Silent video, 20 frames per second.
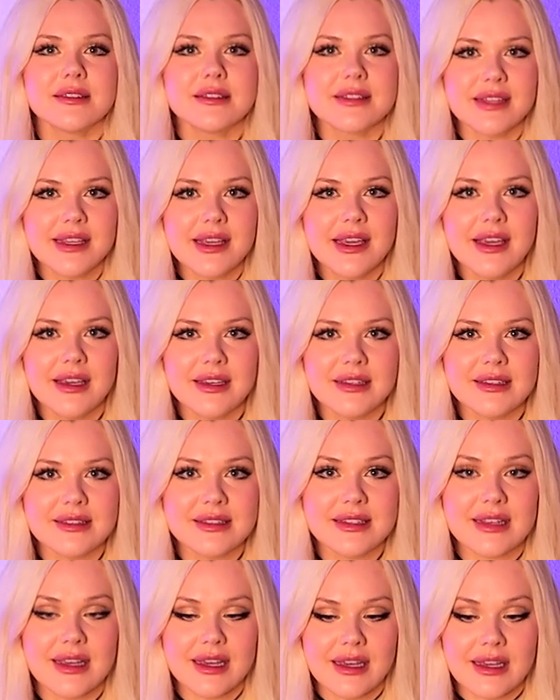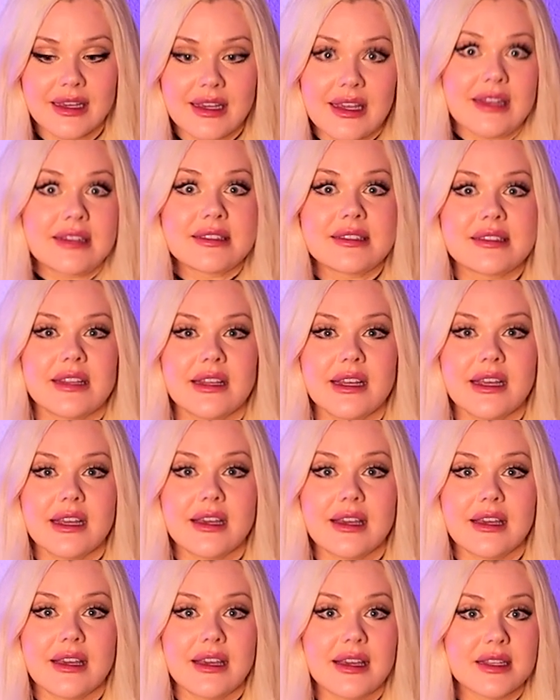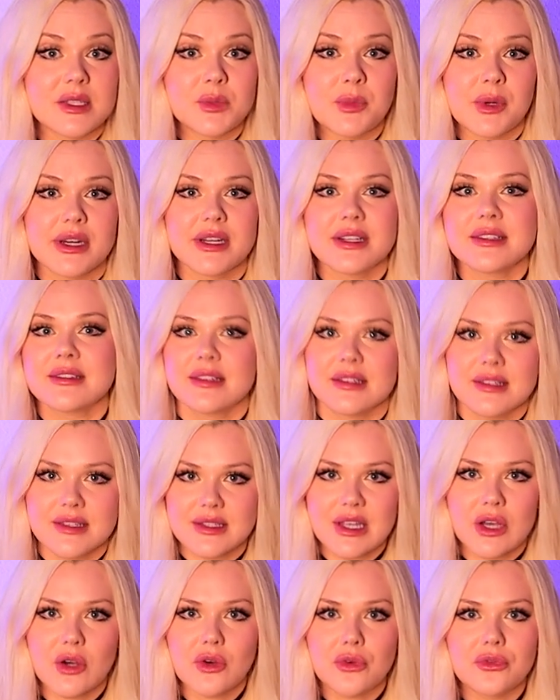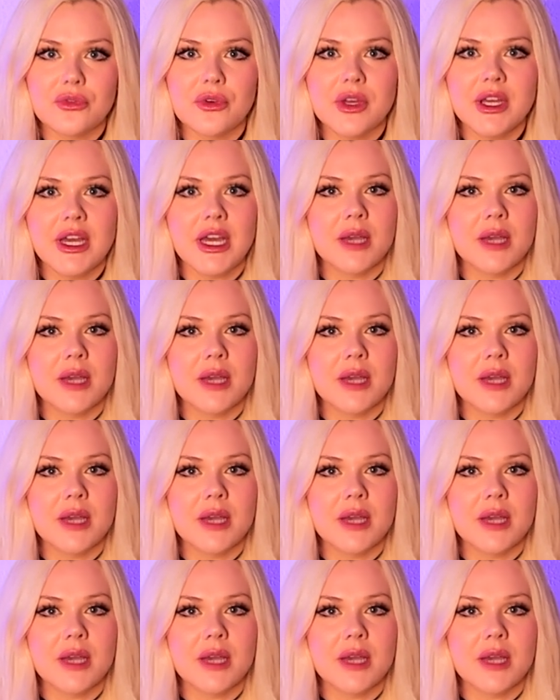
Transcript: Singing is a kinesthetic experience in itself.